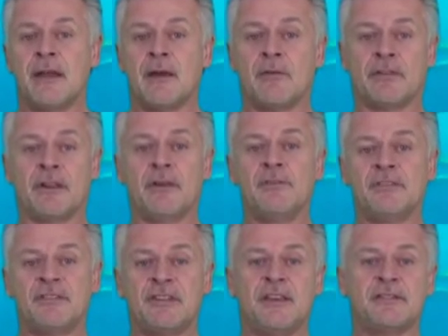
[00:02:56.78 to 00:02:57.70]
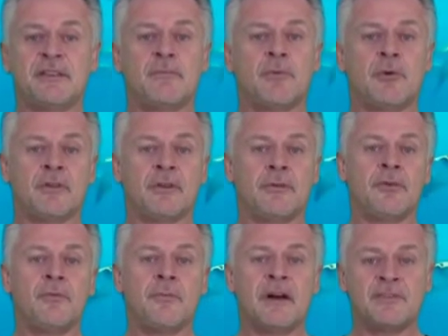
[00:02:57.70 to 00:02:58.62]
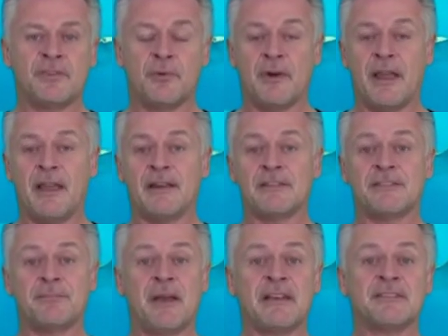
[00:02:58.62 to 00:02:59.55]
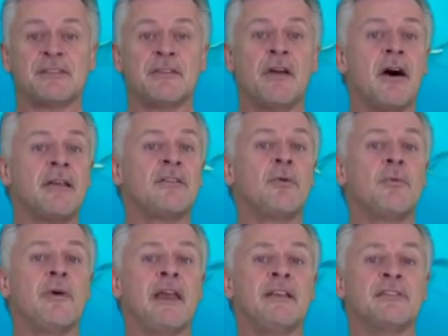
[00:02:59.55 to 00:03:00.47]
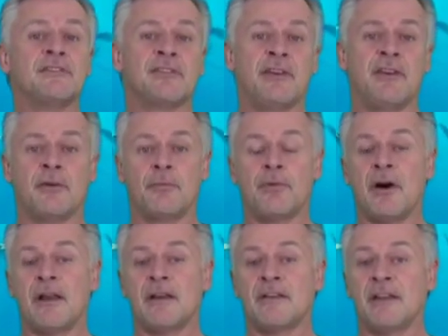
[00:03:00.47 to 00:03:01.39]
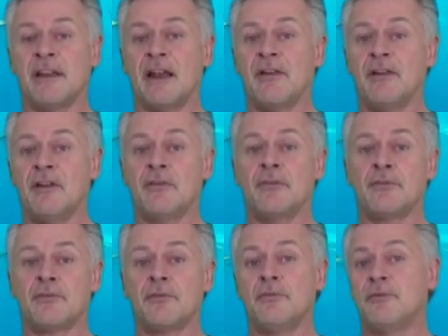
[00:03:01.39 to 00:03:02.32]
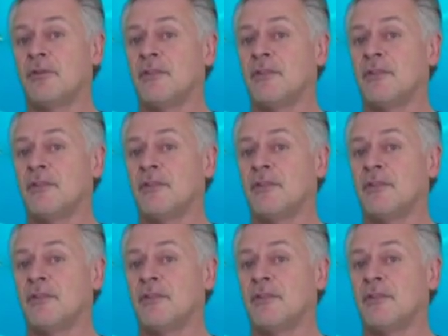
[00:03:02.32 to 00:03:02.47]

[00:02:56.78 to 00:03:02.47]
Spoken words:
With the new season more than 2 months away, it is best not to wait to secure product to carry you through to